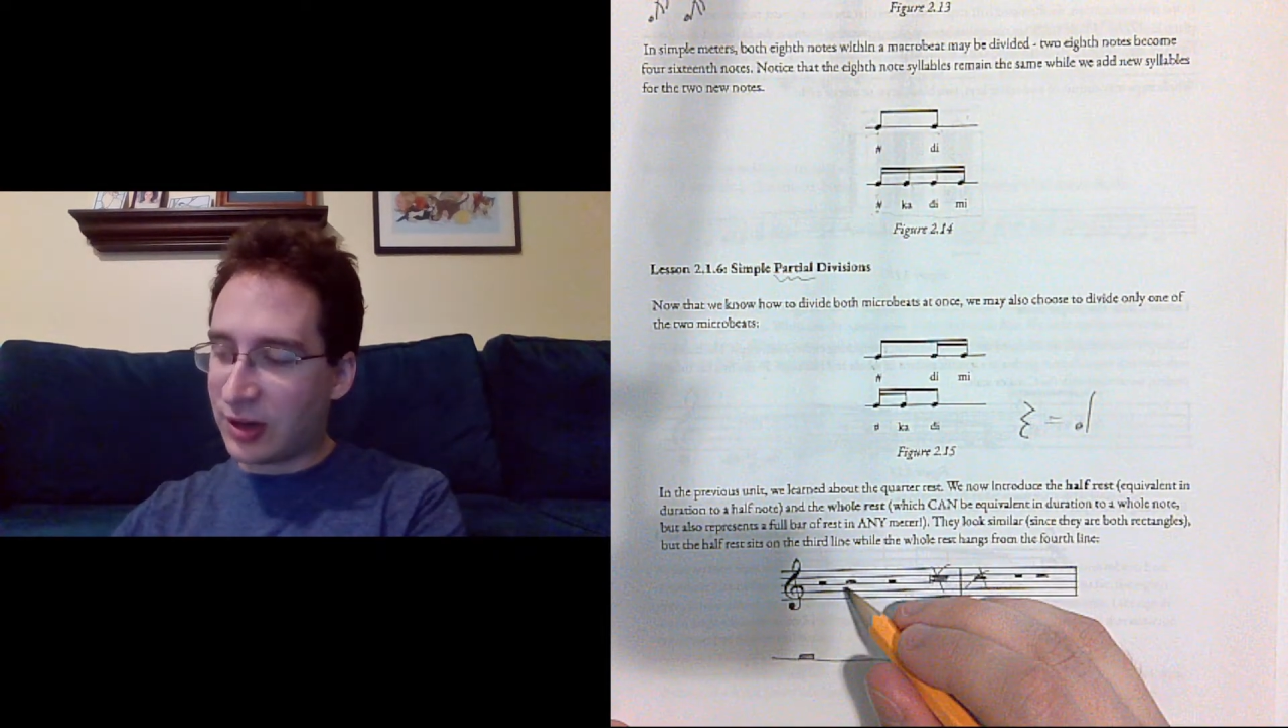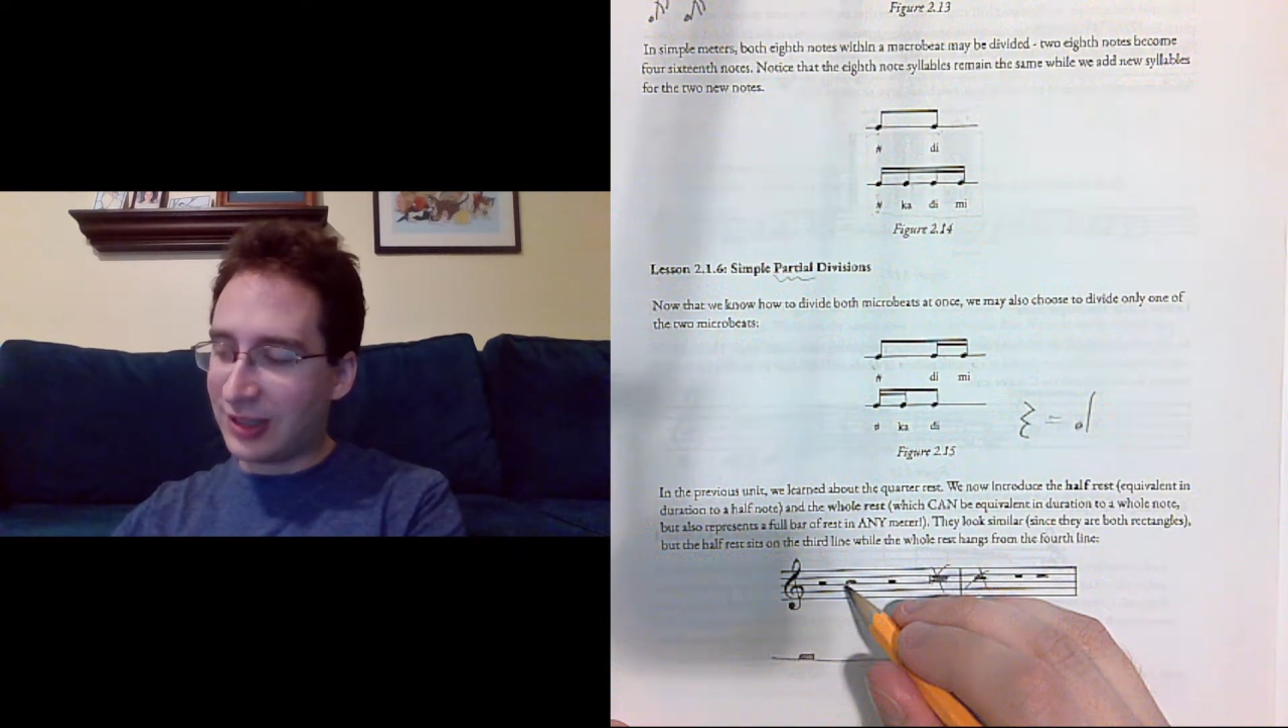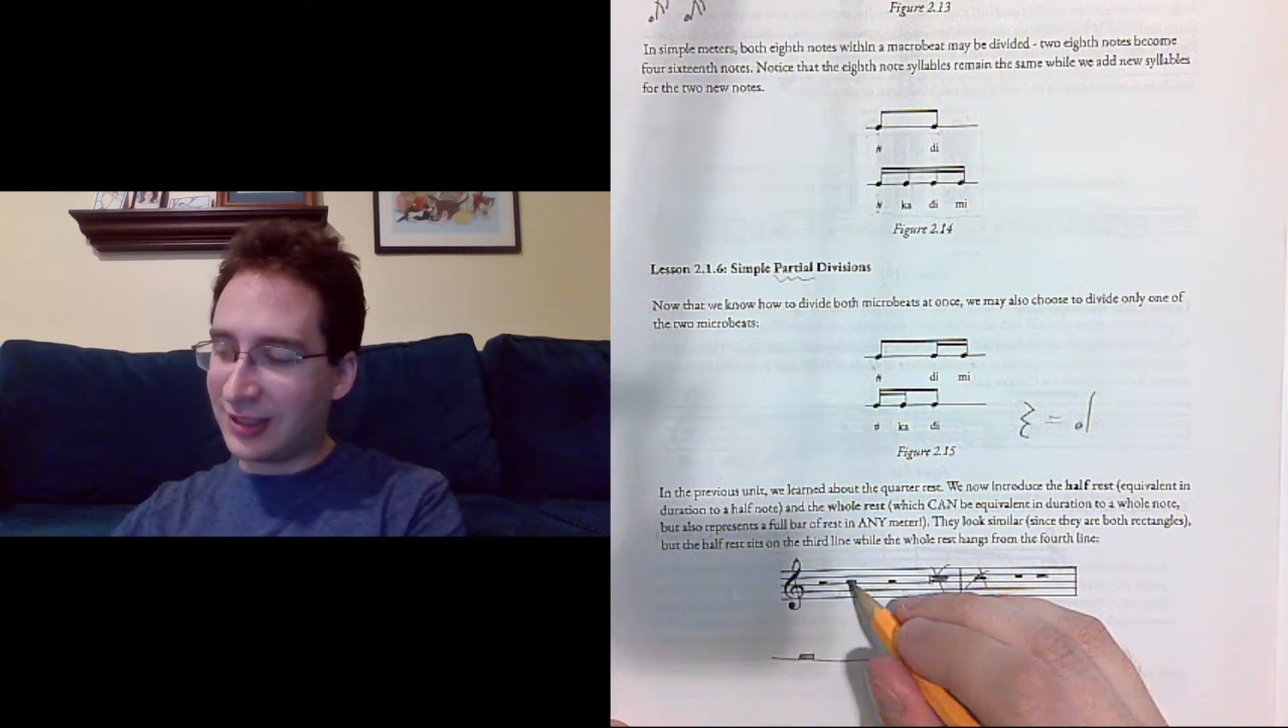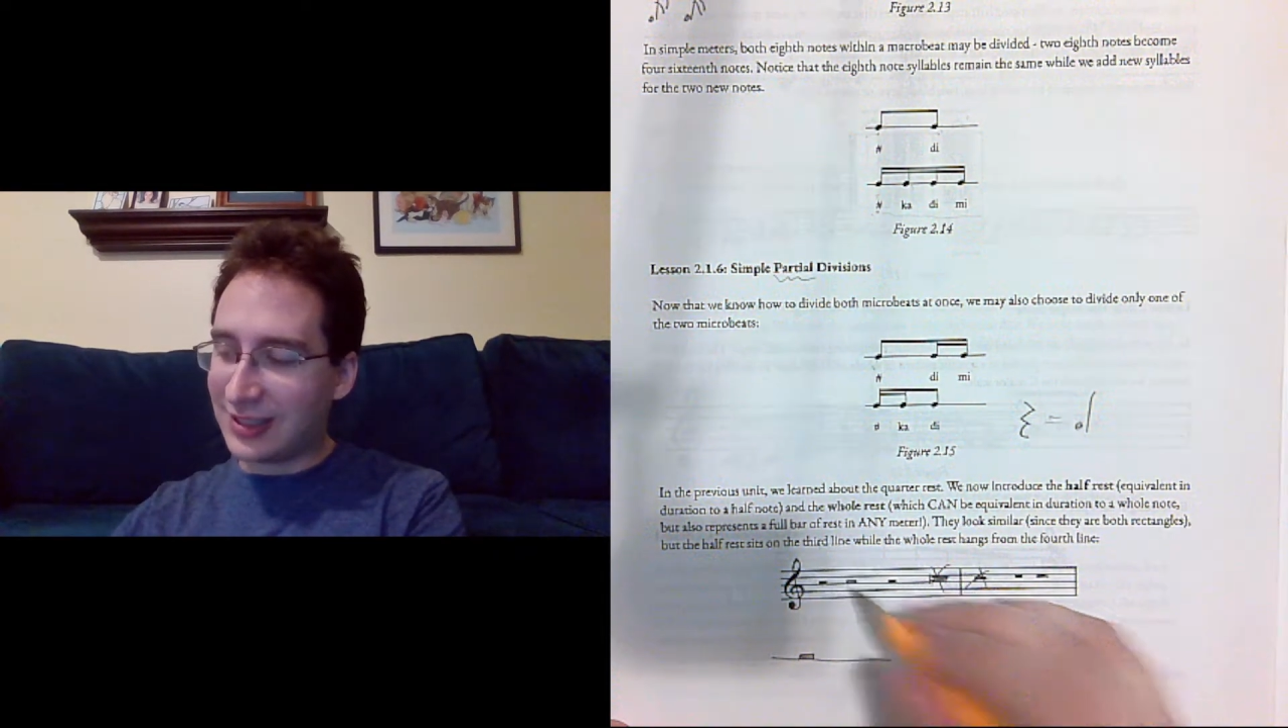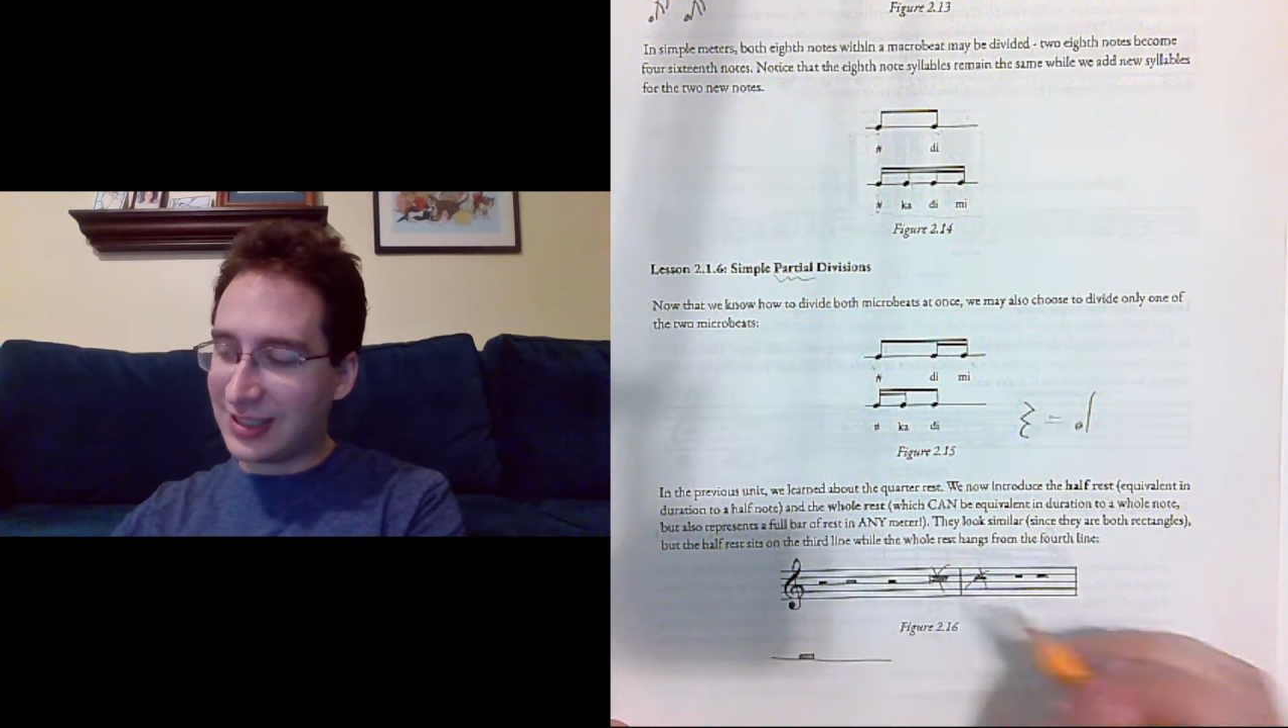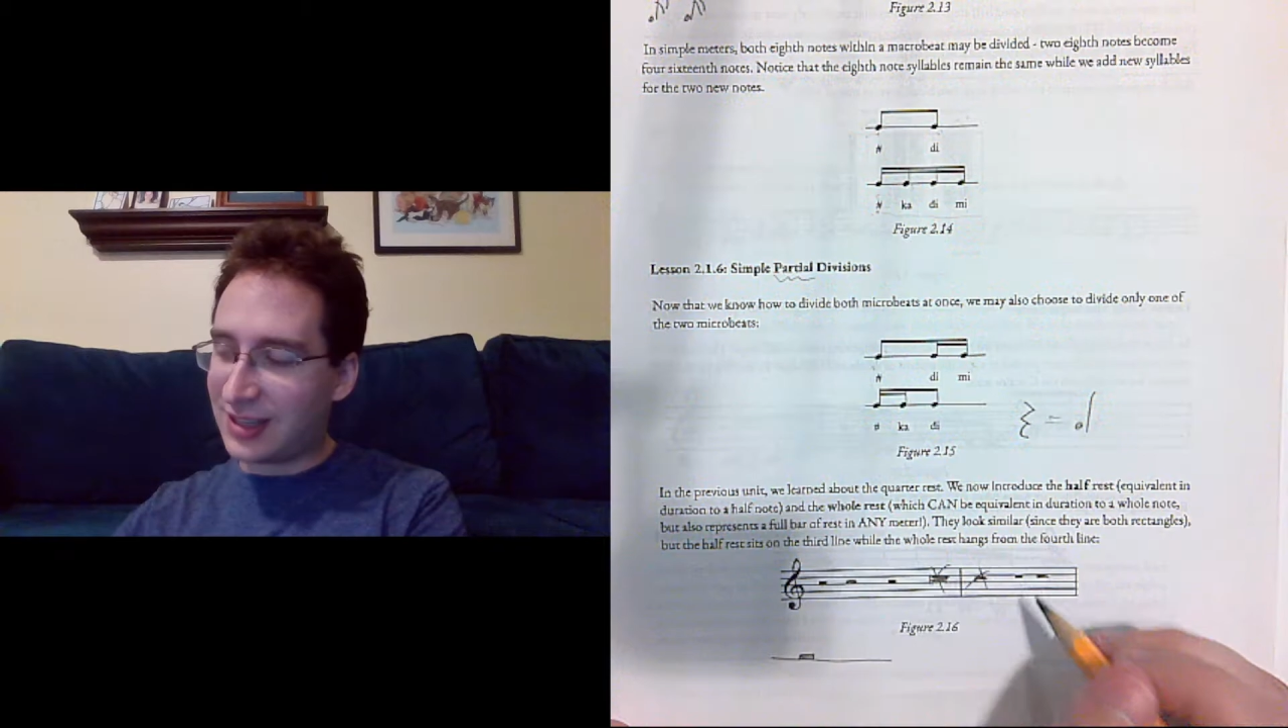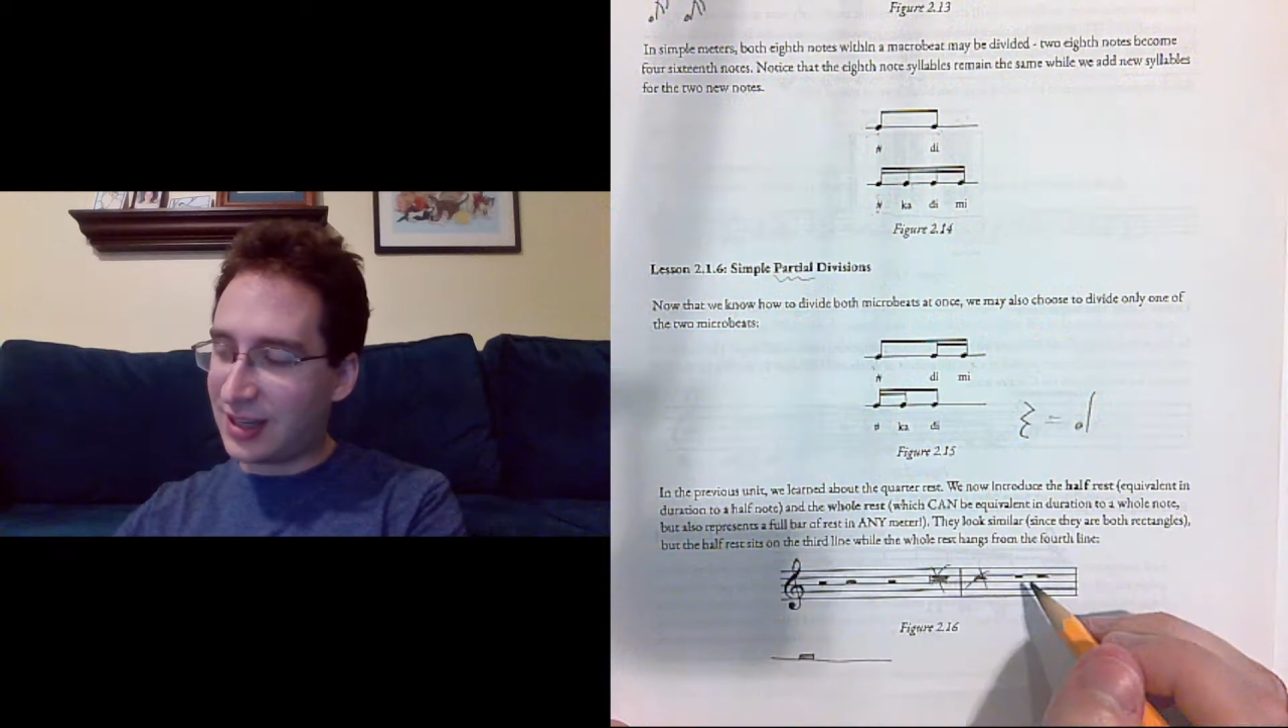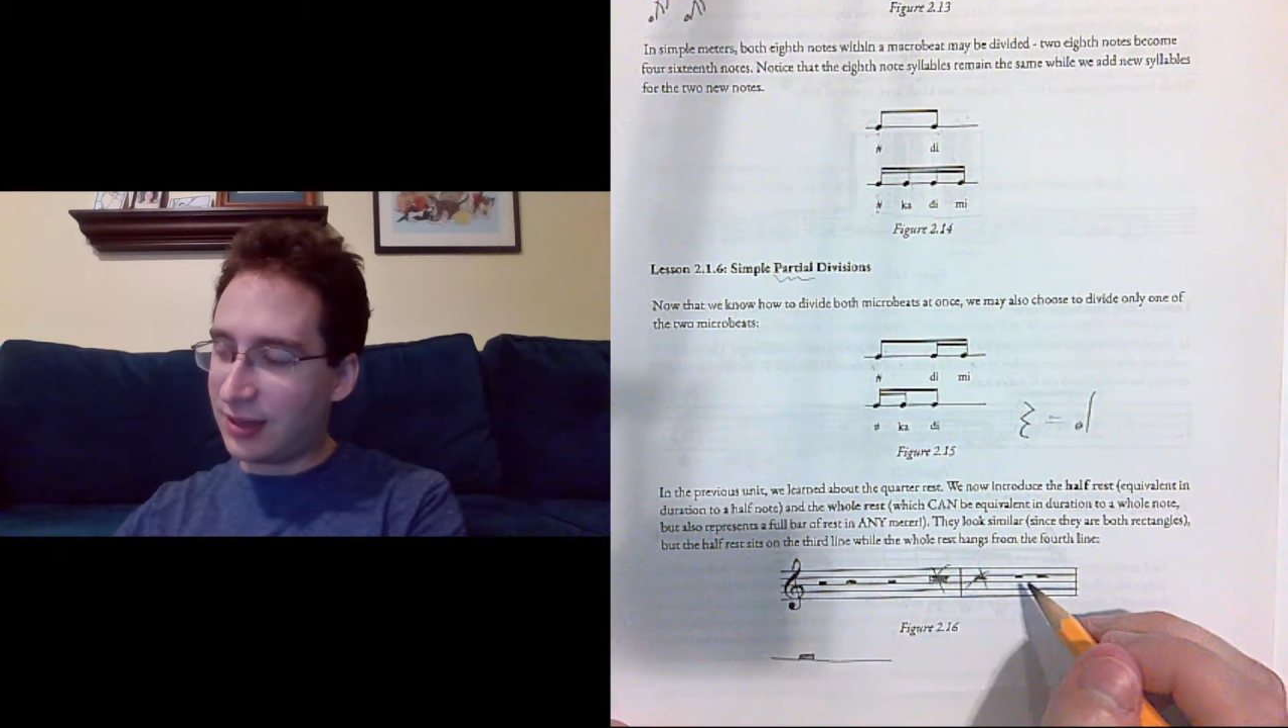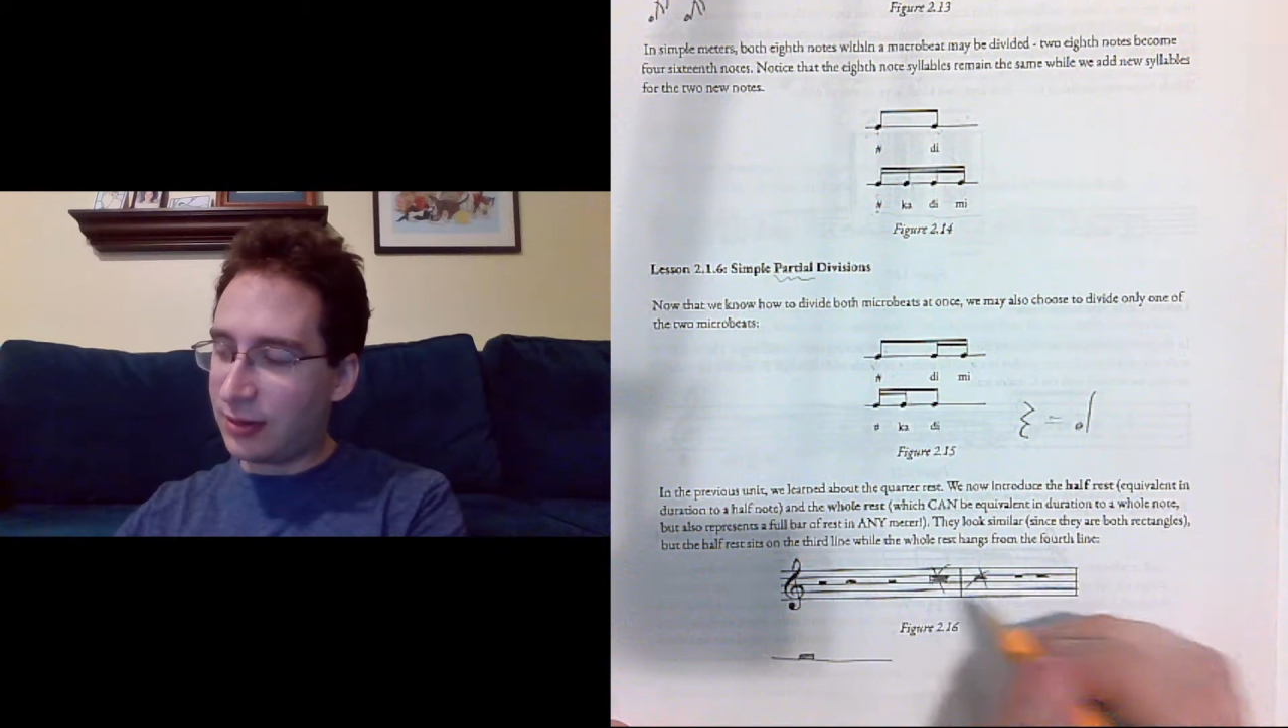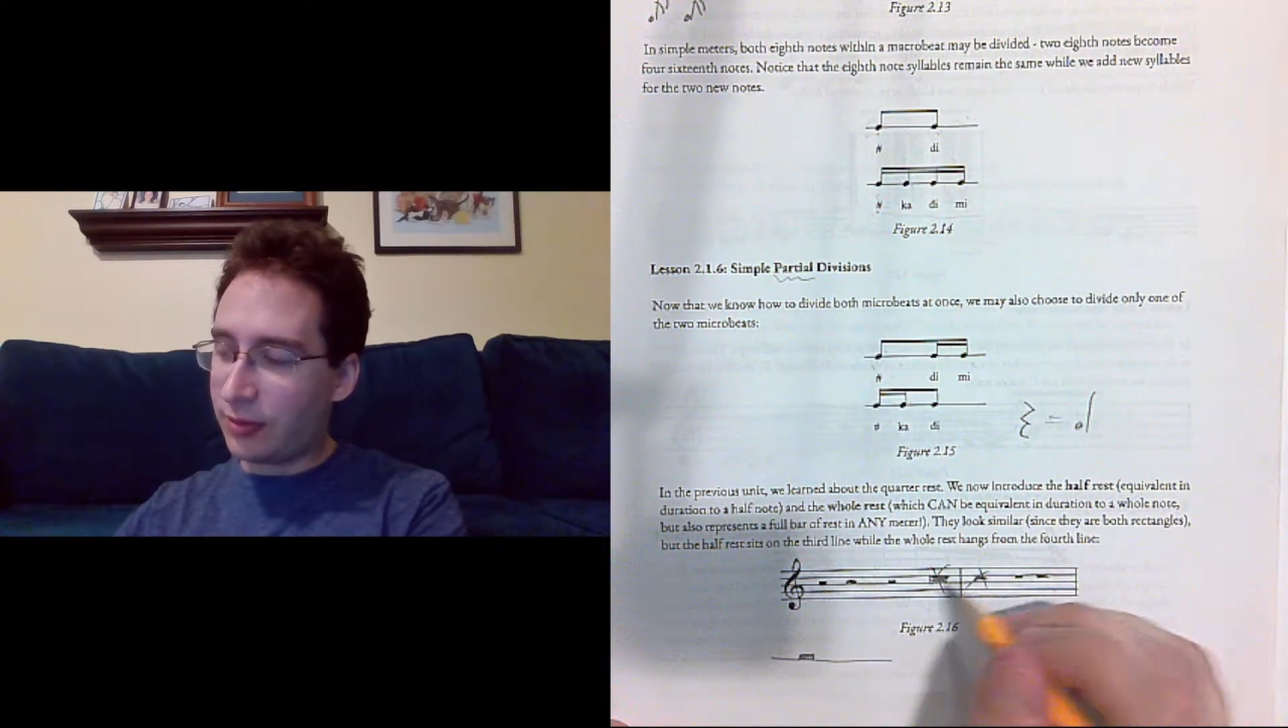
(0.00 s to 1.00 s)
clearly
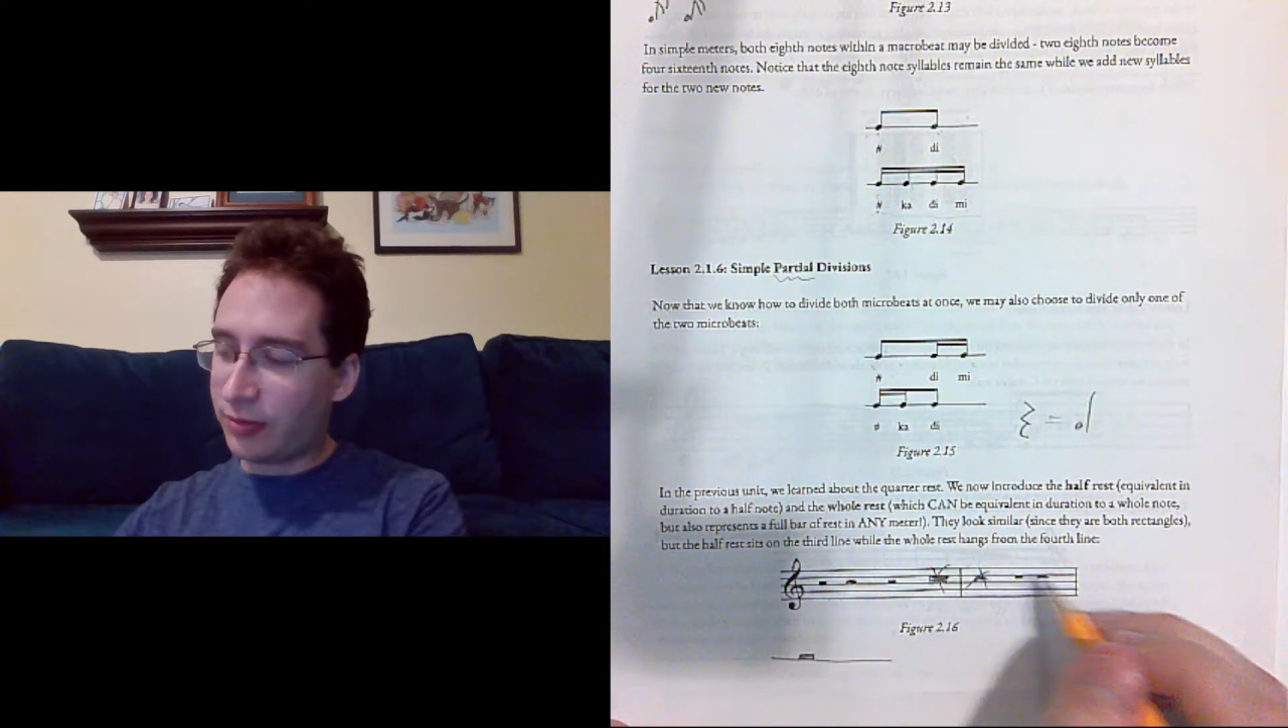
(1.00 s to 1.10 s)
sitting